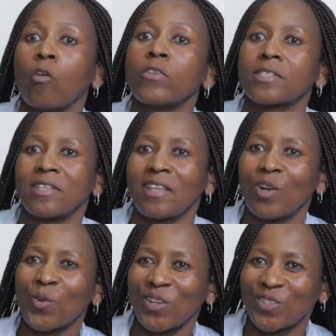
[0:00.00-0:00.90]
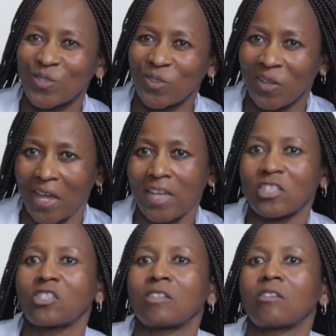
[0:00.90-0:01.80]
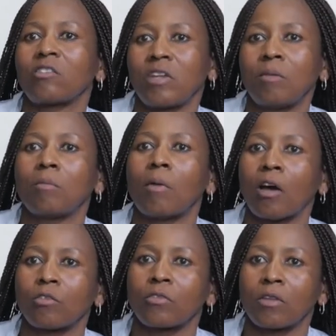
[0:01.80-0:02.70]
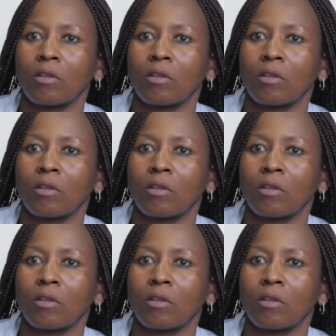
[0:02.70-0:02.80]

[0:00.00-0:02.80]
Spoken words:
obviously they're looking to catch the cream out of